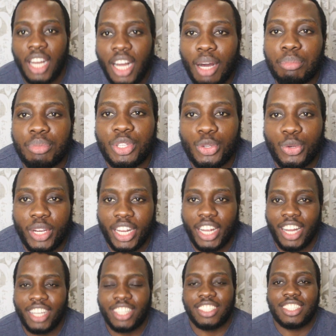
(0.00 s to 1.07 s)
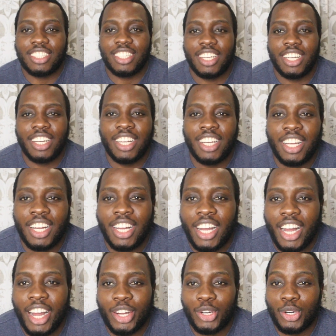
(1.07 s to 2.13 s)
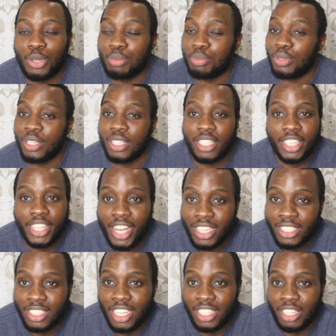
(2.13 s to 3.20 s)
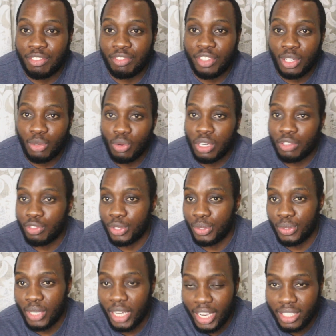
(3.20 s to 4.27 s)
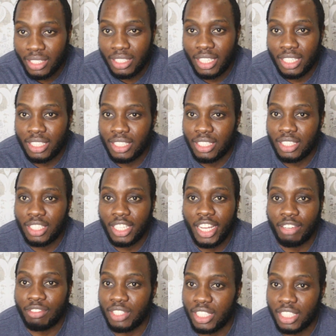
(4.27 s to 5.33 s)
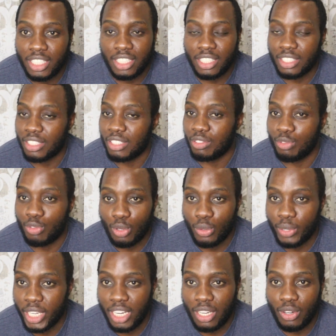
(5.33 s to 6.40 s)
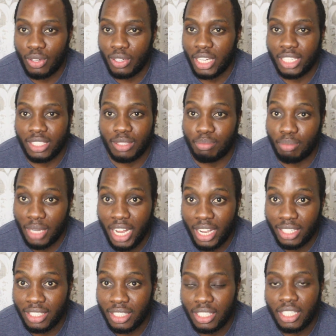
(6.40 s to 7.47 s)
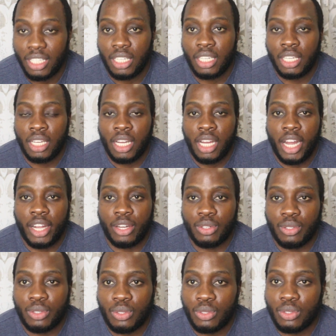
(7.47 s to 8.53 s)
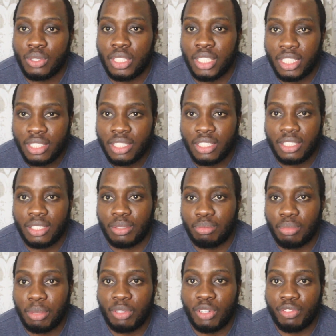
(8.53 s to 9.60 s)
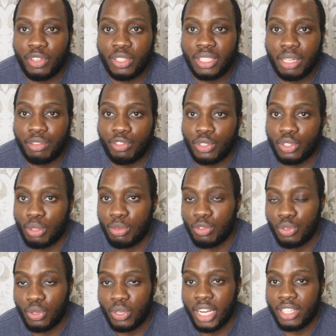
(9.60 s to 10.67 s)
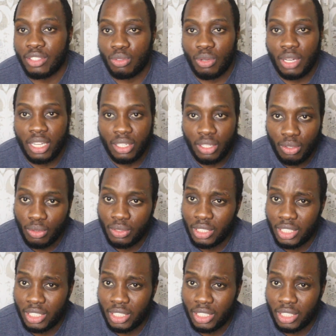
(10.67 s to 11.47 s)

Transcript: Happy New Year, guys. I hope the year started very well for you guys and everything is following along as planned. I know it's maybe the first time for some of you guys to land here